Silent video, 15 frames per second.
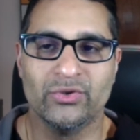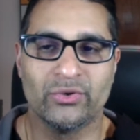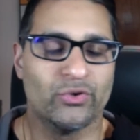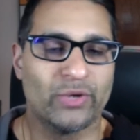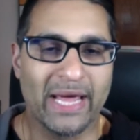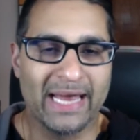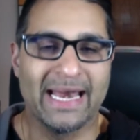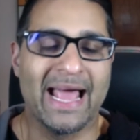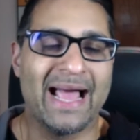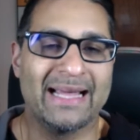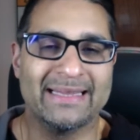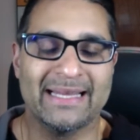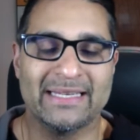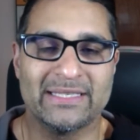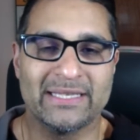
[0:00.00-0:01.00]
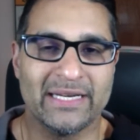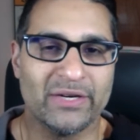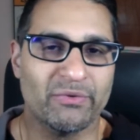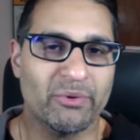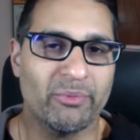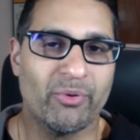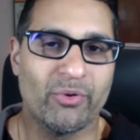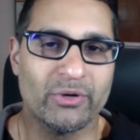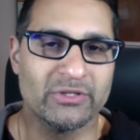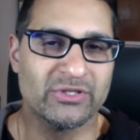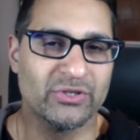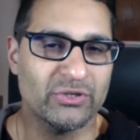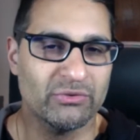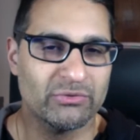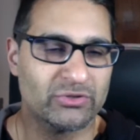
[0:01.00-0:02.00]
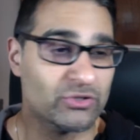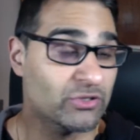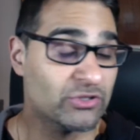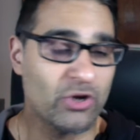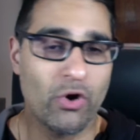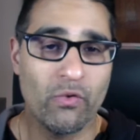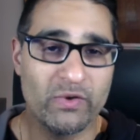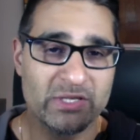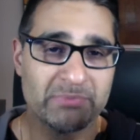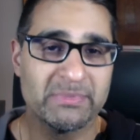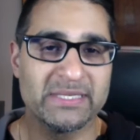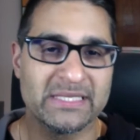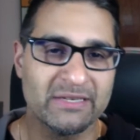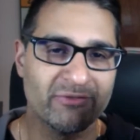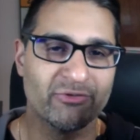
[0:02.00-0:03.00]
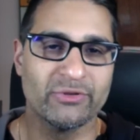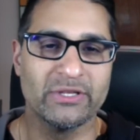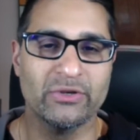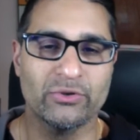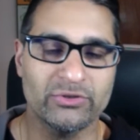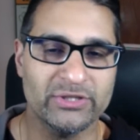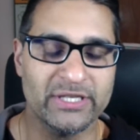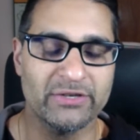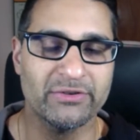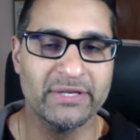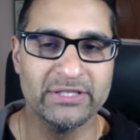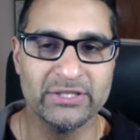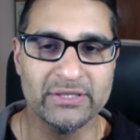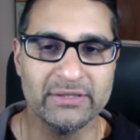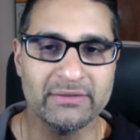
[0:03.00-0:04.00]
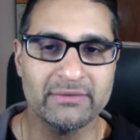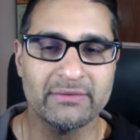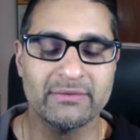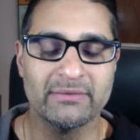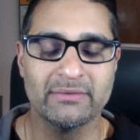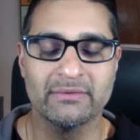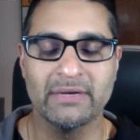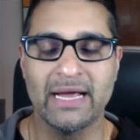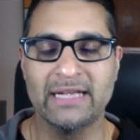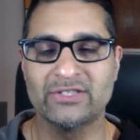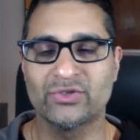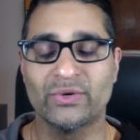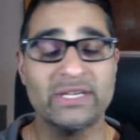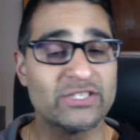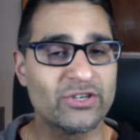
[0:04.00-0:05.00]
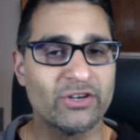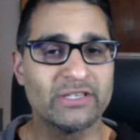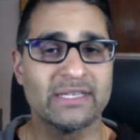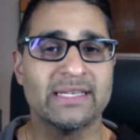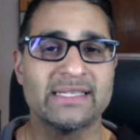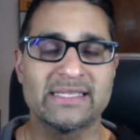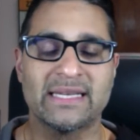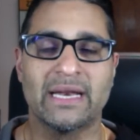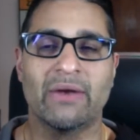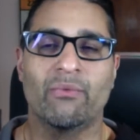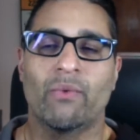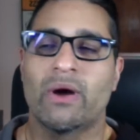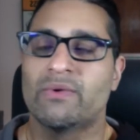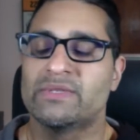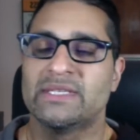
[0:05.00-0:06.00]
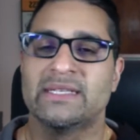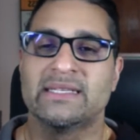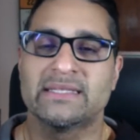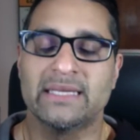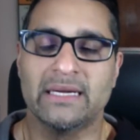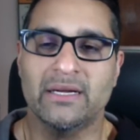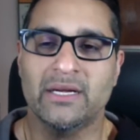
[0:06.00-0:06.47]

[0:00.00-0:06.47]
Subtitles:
You can't add that to any report, so it's always missing for the older generation. And so he started to listen. And why was he listening?